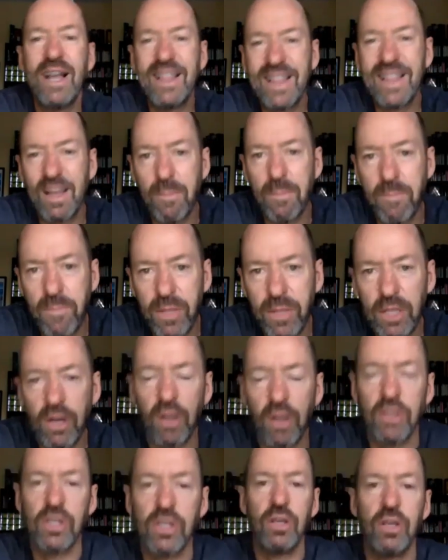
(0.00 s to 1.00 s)
them, you know,
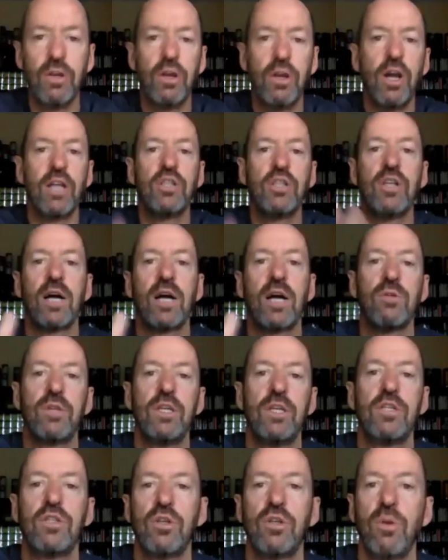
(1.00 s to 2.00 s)
so you've got to juggle
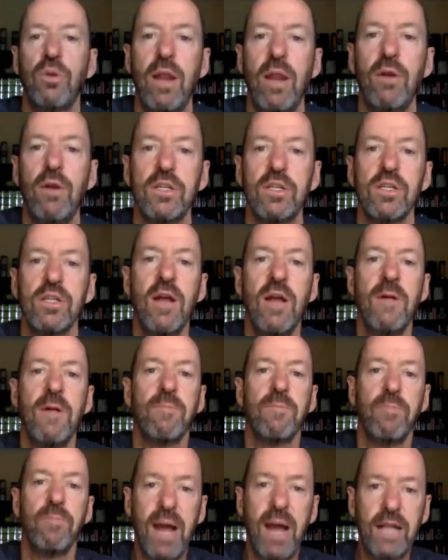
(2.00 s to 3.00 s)
these two areas
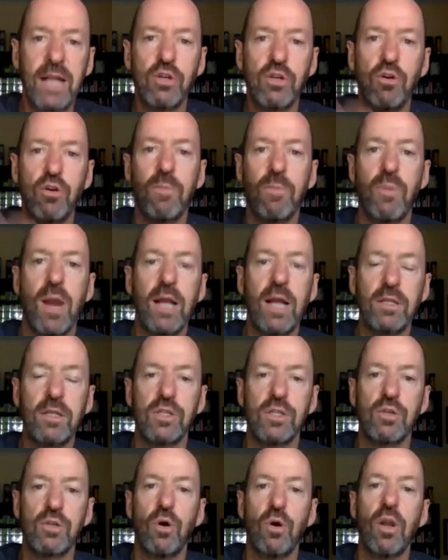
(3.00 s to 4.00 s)
match court, practice
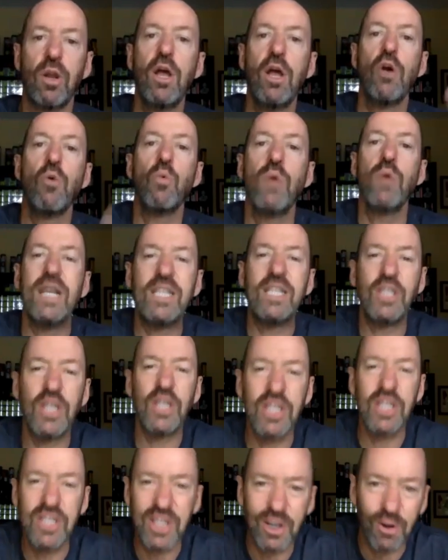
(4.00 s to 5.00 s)
court. Which
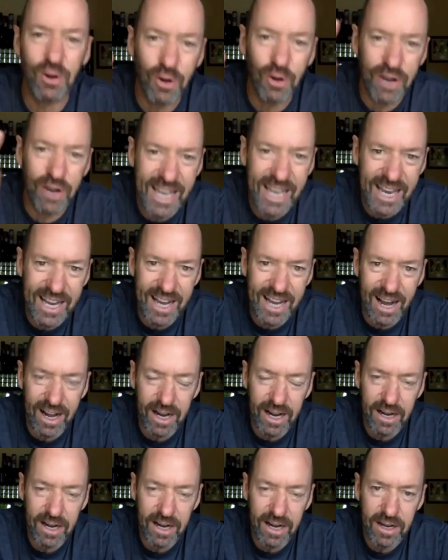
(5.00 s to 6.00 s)
is the leader?
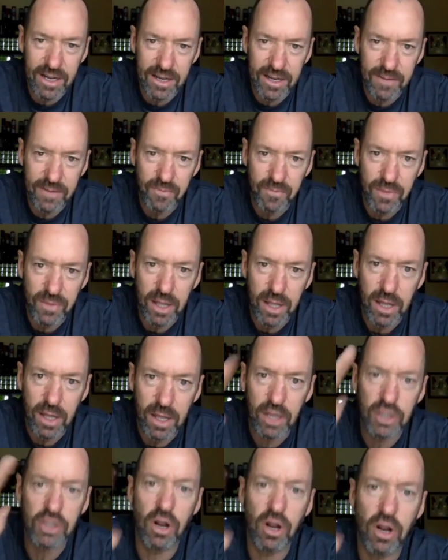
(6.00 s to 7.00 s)

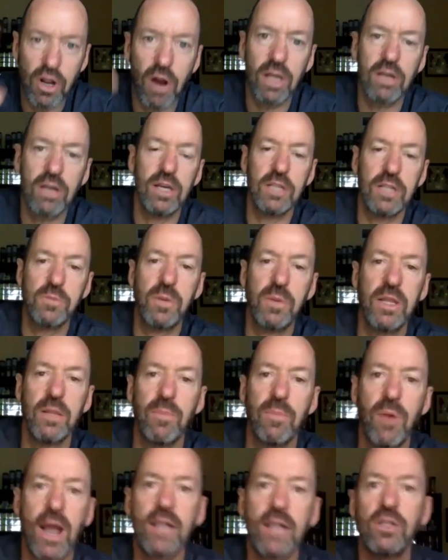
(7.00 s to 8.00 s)
Historically, it's been the
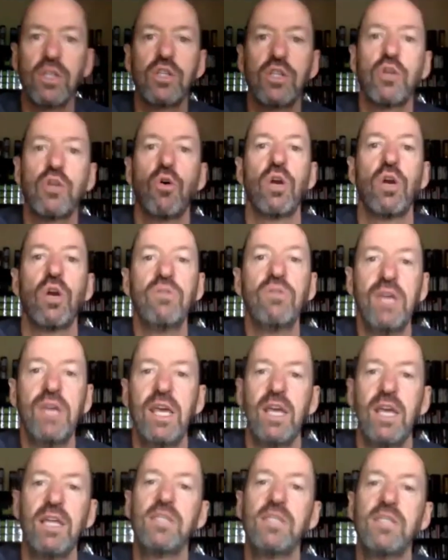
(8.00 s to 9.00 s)
practice court
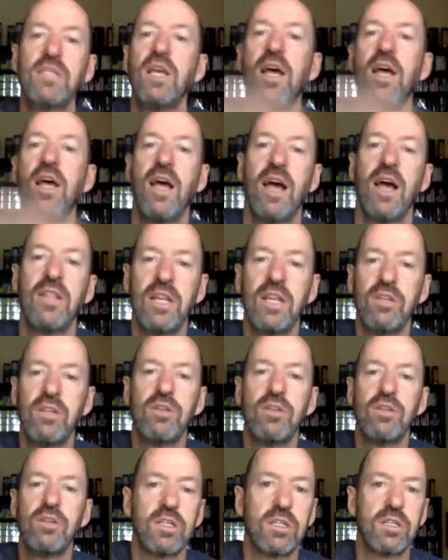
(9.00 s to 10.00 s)
leads, and then you
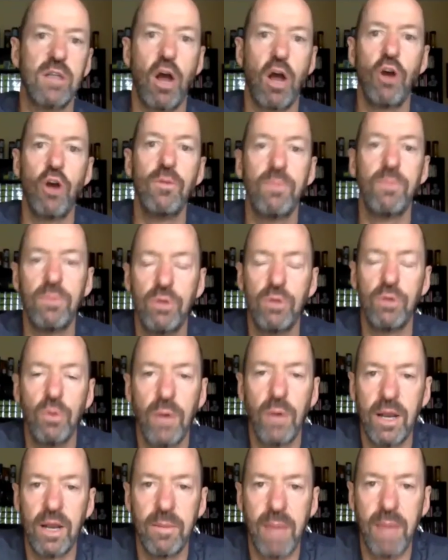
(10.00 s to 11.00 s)
just hope you win a
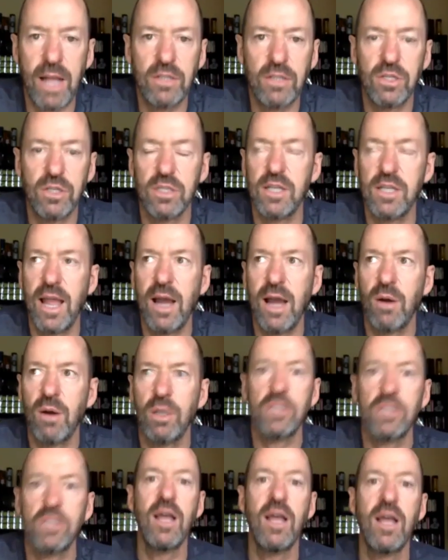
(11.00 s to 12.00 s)
matches. Now
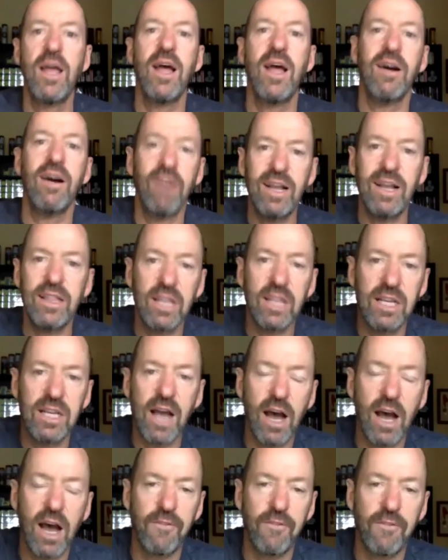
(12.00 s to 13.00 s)
it's let the
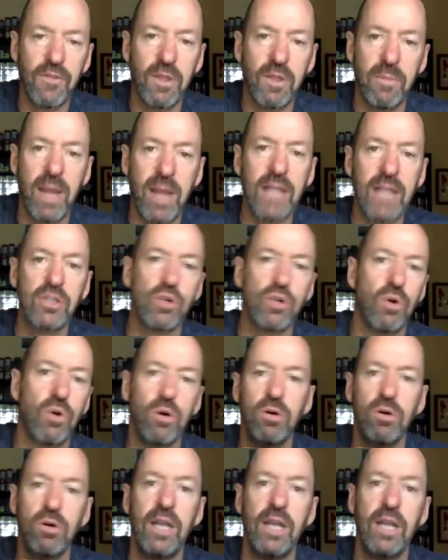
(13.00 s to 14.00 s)
data from the match court
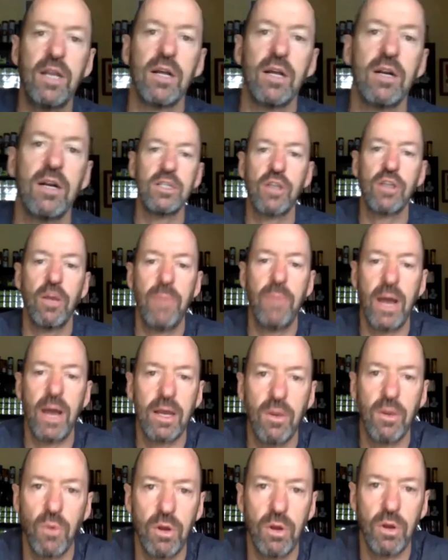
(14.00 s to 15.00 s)
lead, and let's back and
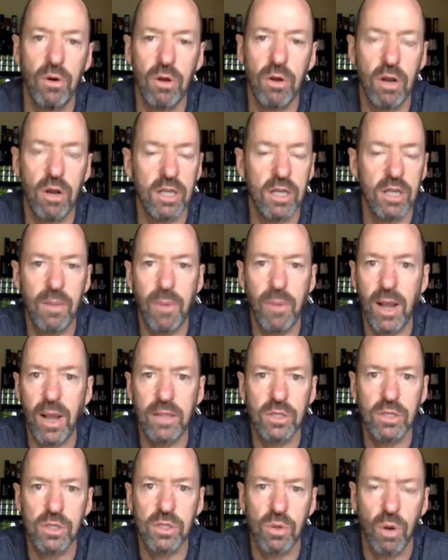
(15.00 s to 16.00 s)
reorganize our practice
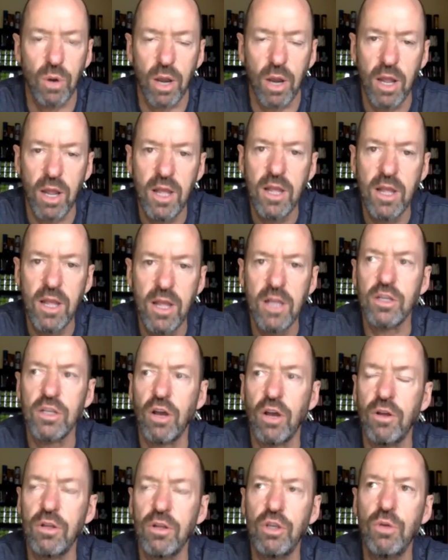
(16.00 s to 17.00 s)
court. So
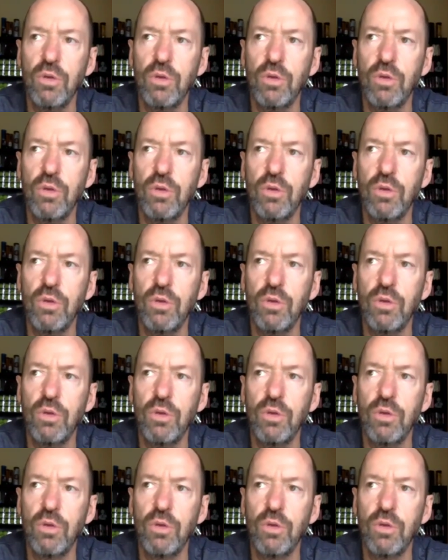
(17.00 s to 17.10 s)
yeah,